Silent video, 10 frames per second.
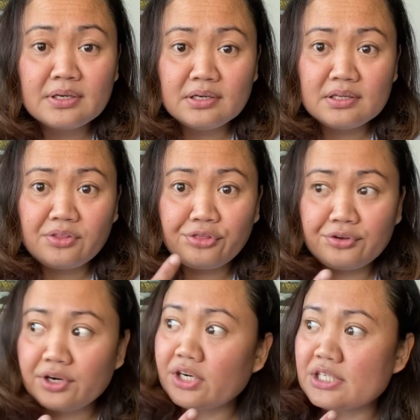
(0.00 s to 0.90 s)

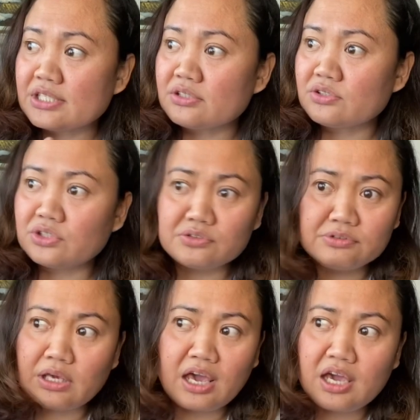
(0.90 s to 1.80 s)
Third is the
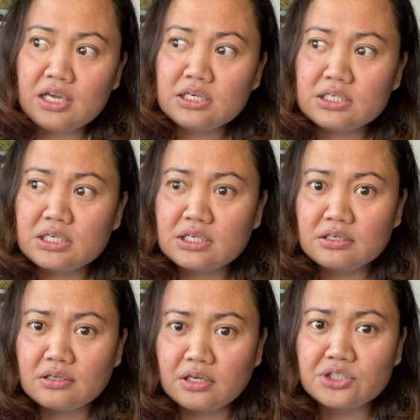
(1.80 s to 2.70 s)
certificate
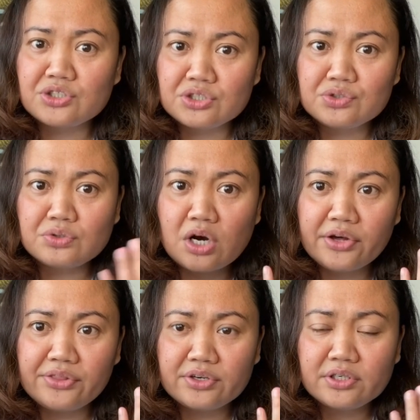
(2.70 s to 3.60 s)
that you need to
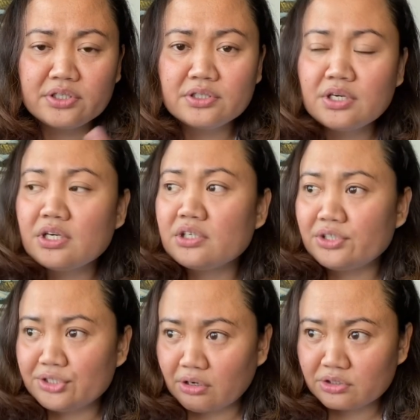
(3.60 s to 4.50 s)
gather,
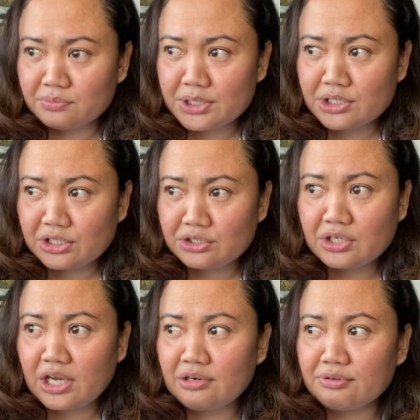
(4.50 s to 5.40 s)
your documents you need to
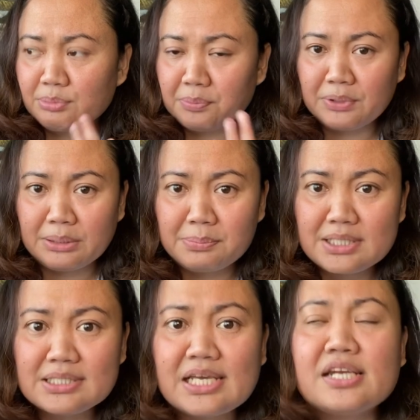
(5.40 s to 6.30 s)
gather from the
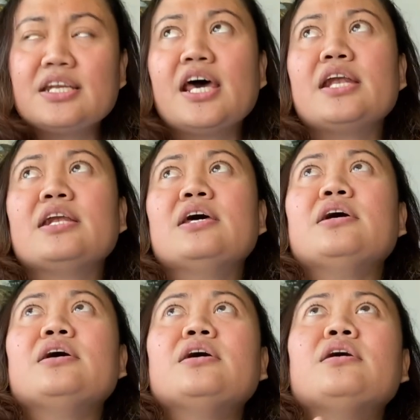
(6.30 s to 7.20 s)
Philippines, and then
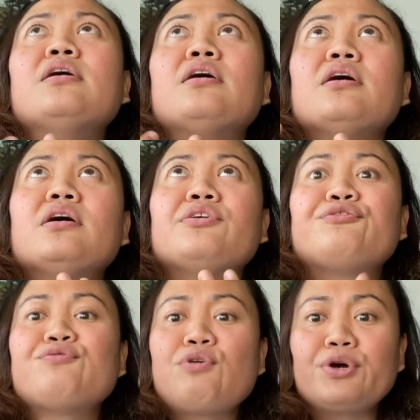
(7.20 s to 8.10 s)

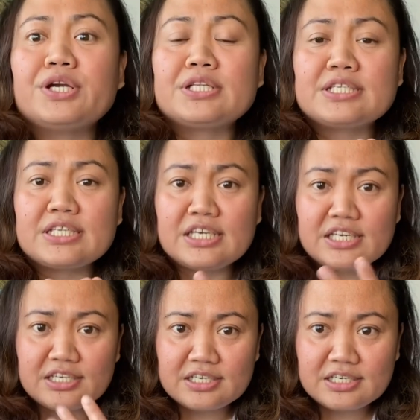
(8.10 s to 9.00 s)
fourth
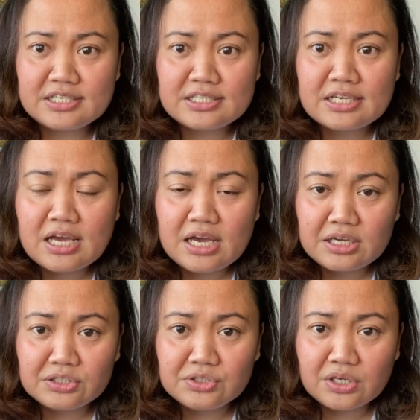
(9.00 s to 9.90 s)
is
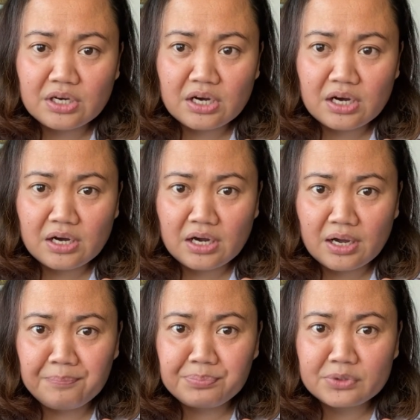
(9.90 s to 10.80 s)
the
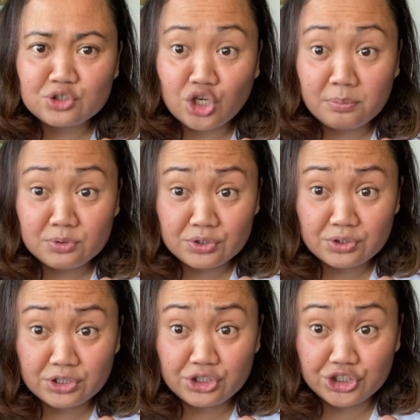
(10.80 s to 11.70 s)
job
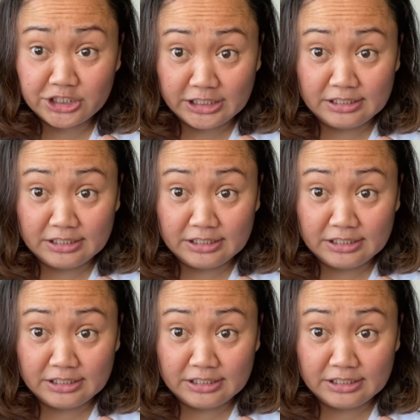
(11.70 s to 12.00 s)
searching,